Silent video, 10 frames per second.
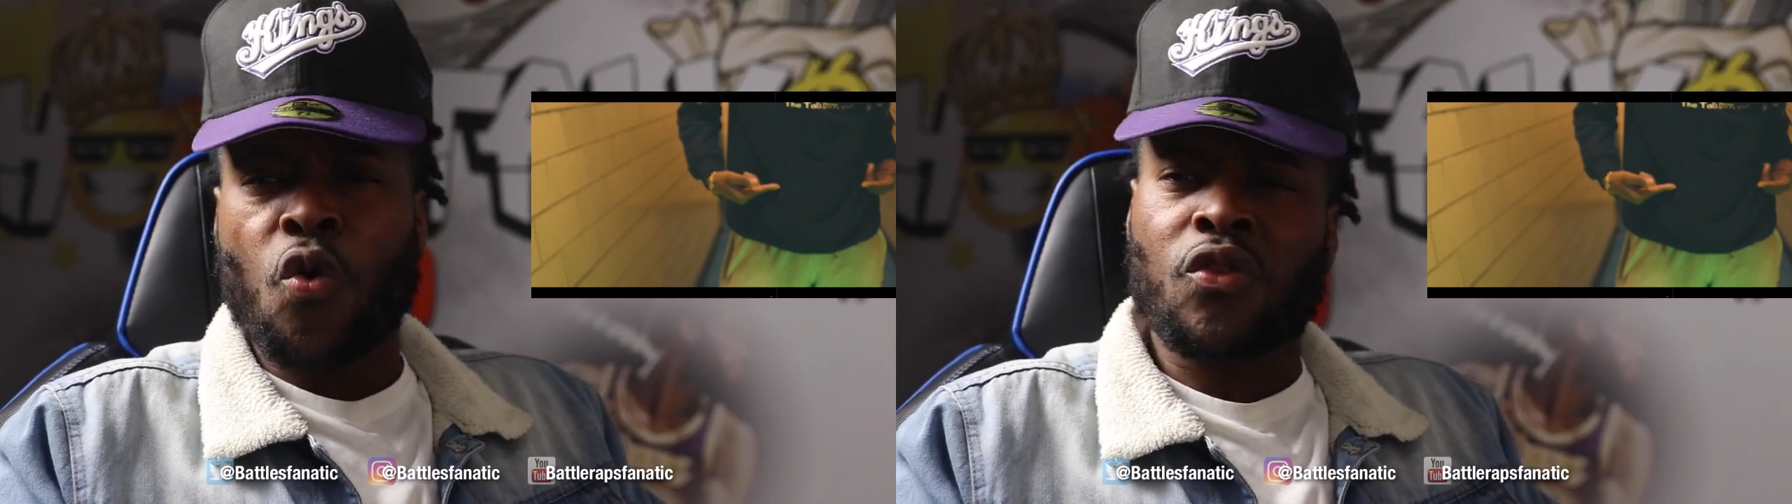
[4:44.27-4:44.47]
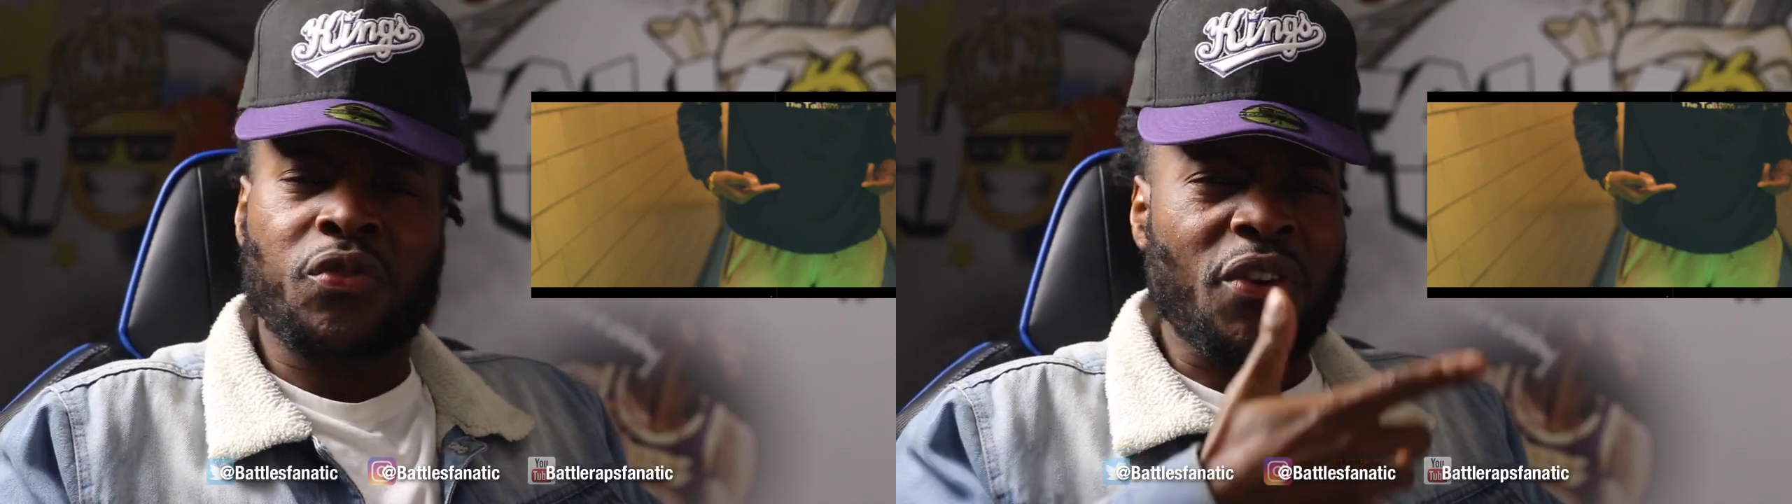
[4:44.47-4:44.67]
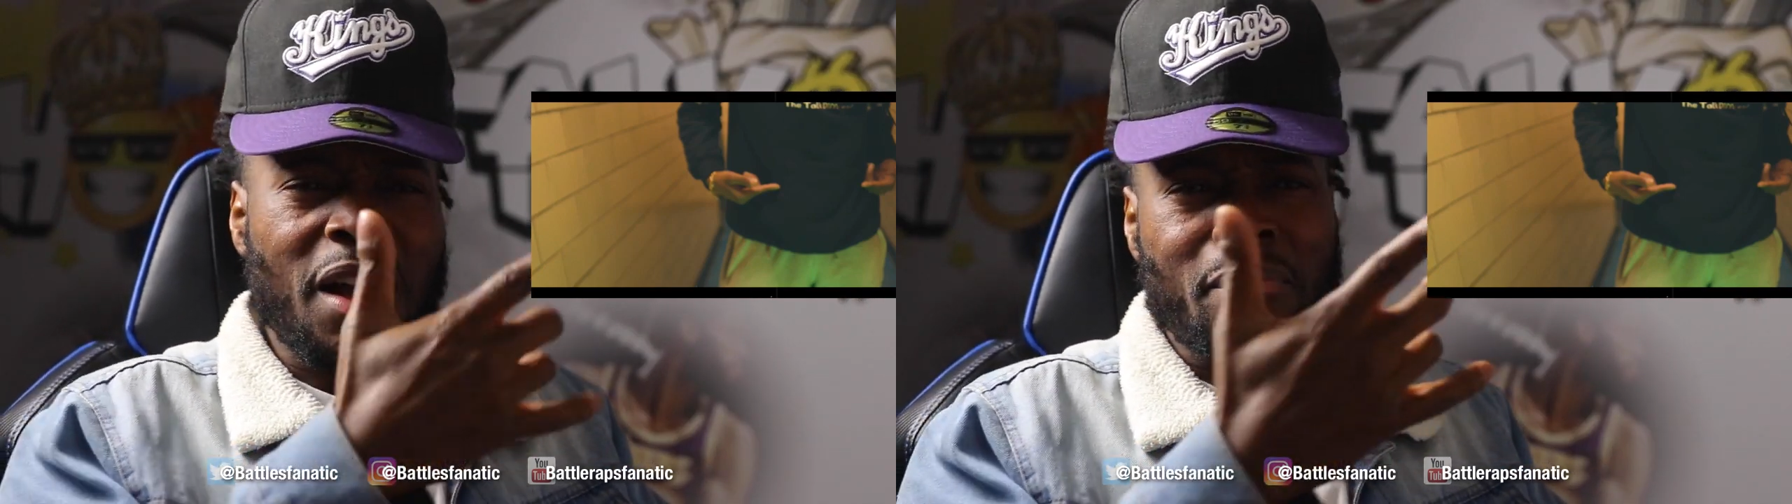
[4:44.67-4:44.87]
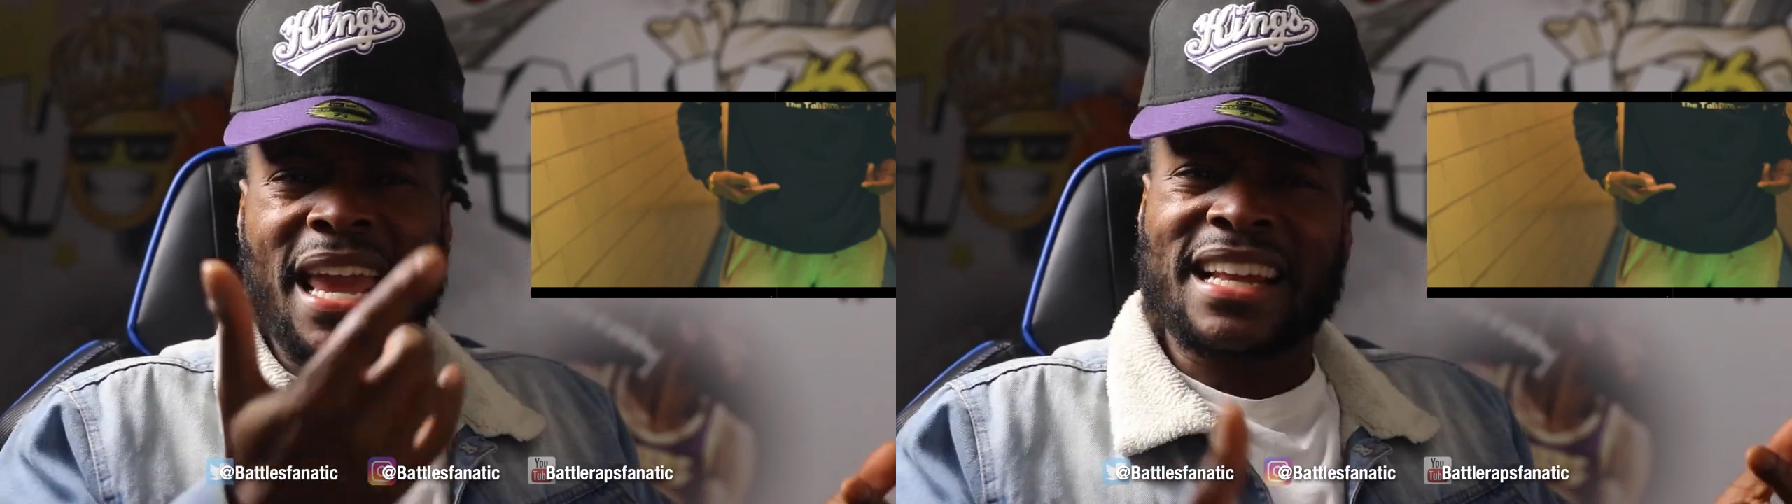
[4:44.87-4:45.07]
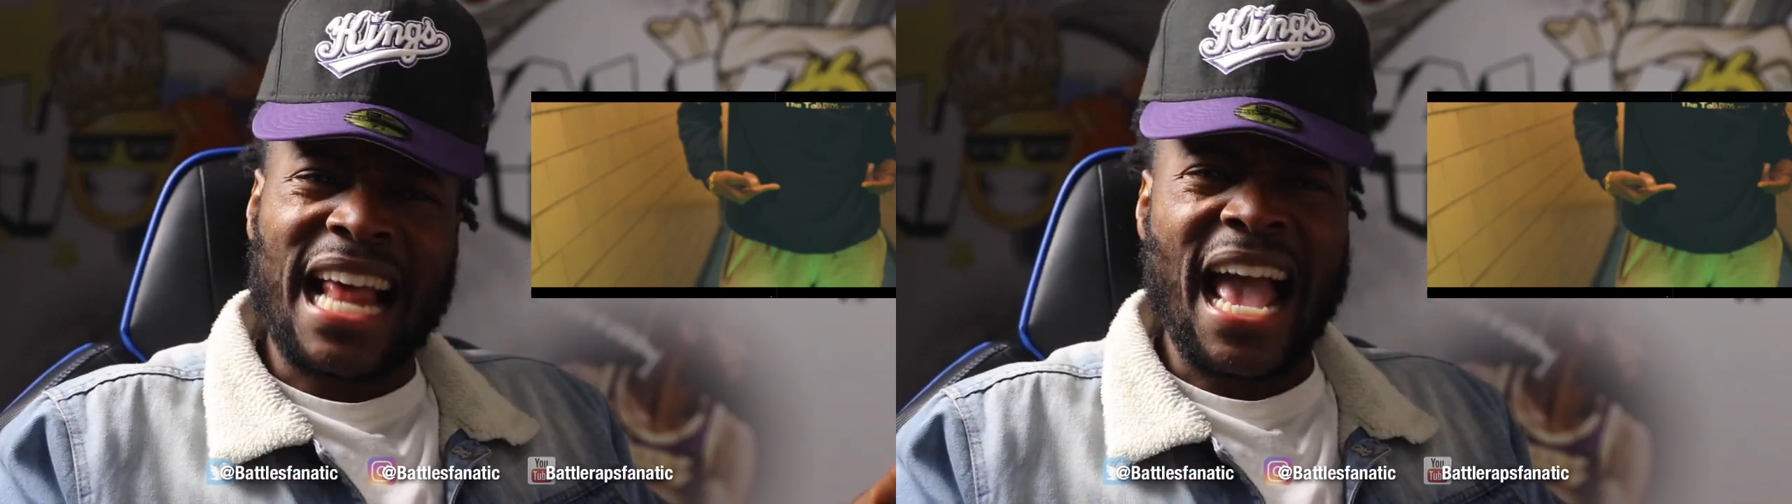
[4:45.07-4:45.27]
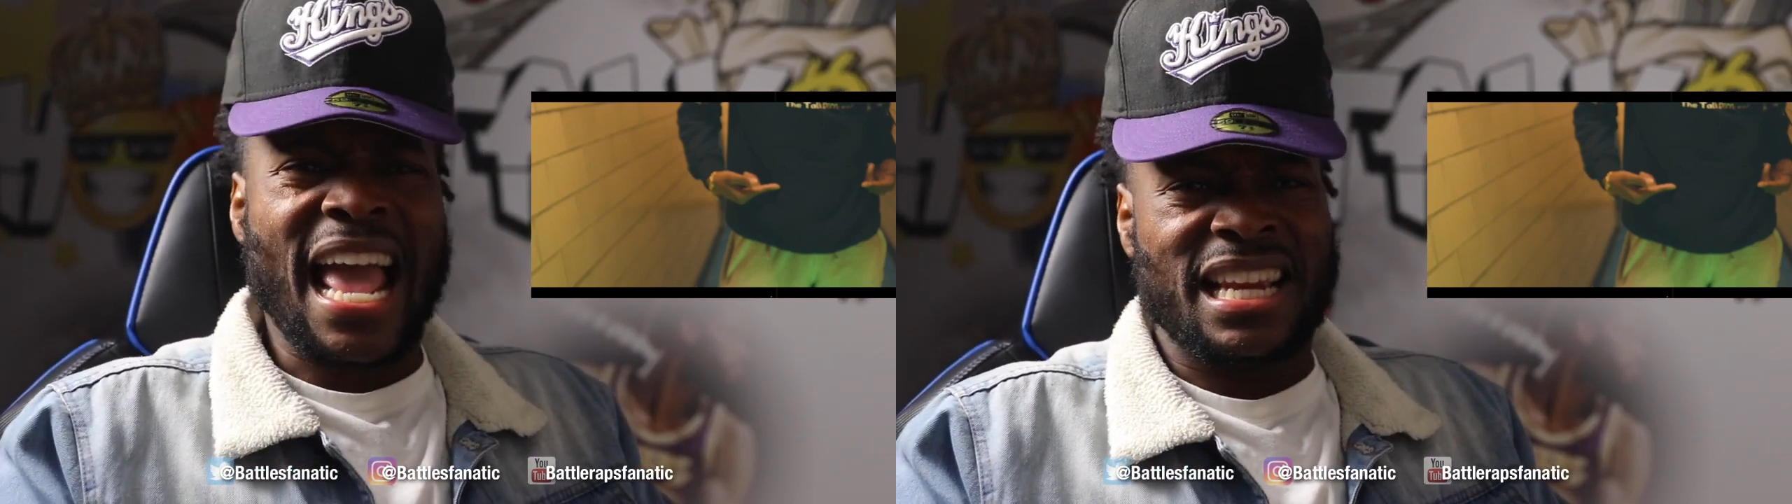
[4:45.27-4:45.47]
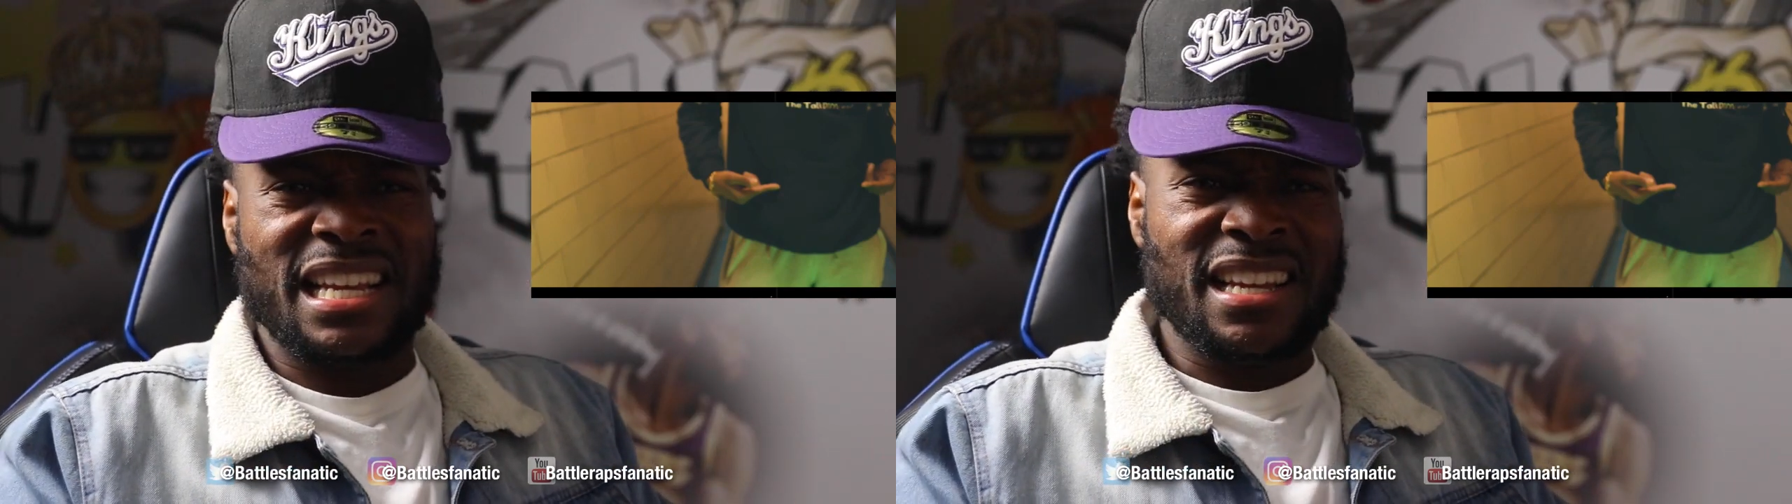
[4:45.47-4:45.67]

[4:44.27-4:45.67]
Who the fuck made that?